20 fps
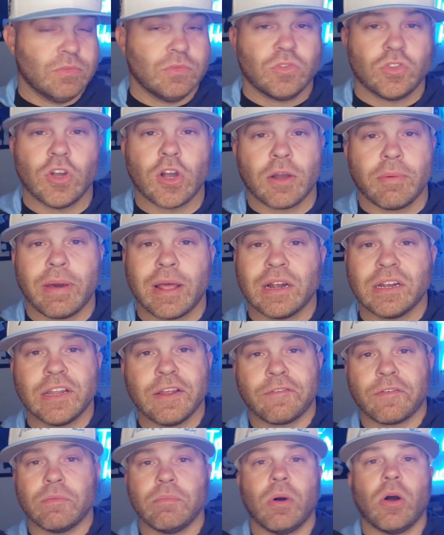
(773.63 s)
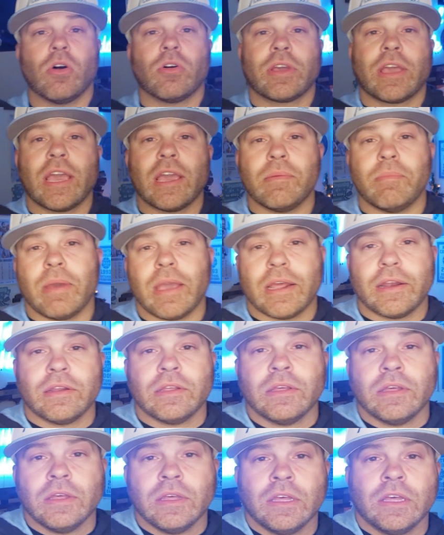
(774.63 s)
talking about a different ball game, man.
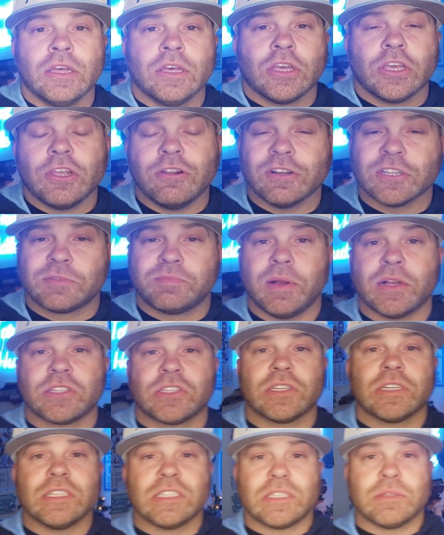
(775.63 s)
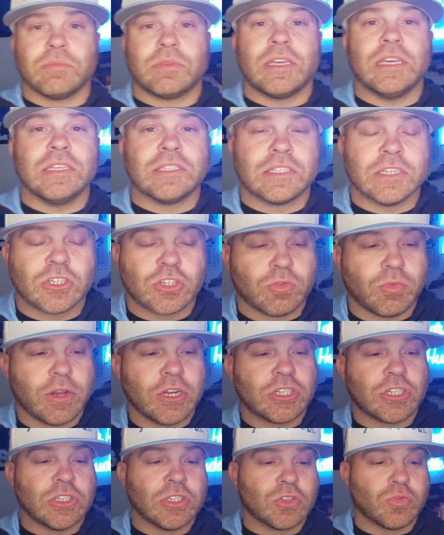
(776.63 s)
You know, especially in some key
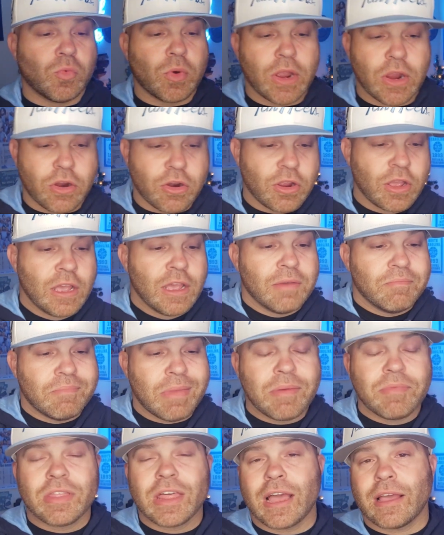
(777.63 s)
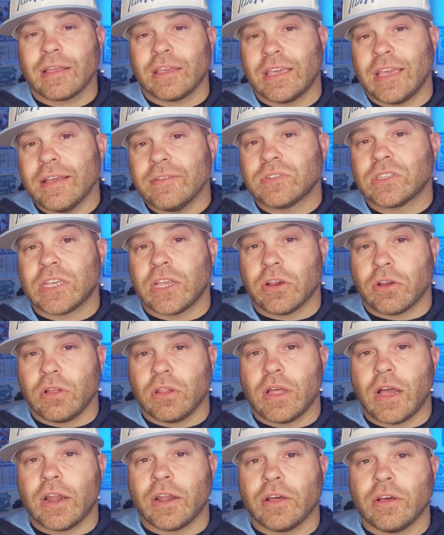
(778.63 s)
situations where maybe that gives
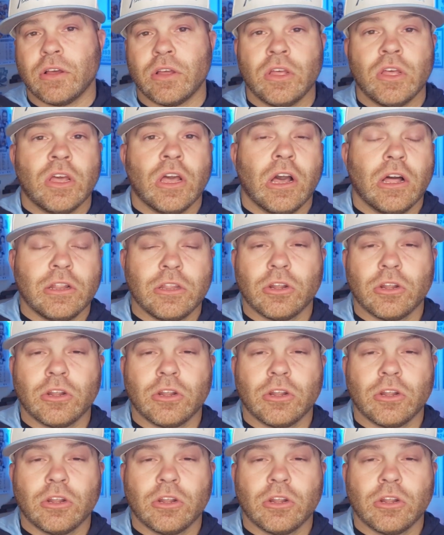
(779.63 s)
Carolina a